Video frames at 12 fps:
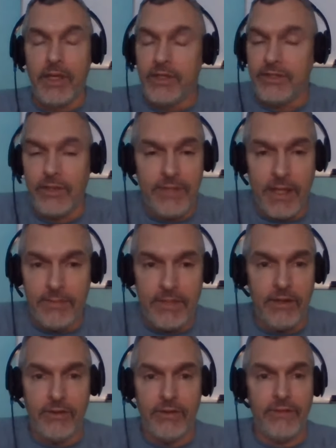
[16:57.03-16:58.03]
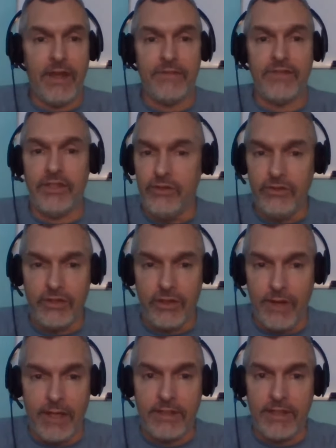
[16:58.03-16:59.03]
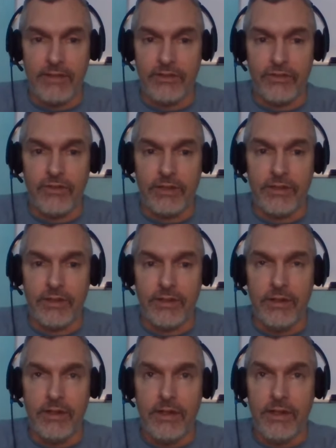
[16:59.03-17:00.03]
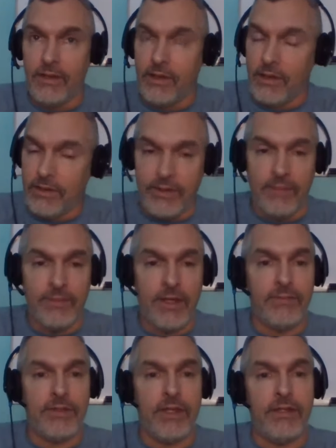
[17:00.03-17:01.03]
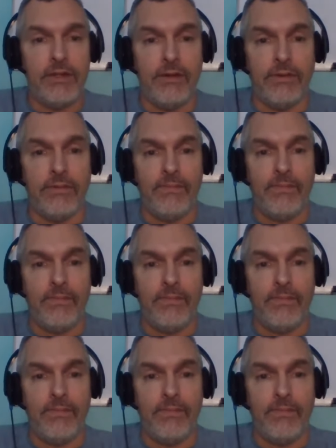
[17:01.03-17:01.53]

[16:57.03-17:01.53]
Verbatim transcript: Sometimes I don't even have to use correct sentence structure. Sometimes I do.